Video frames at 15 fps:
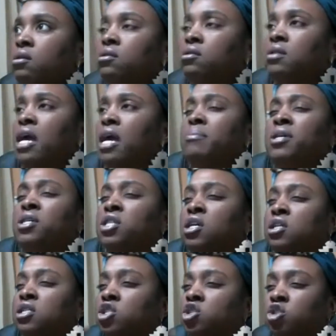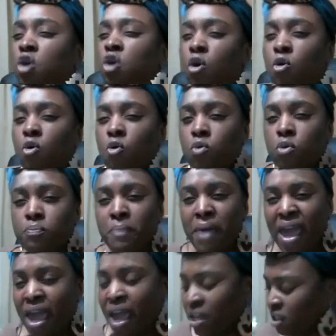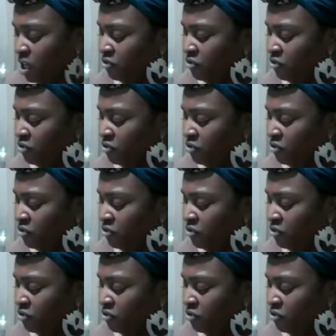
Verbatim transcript: they be just so mad.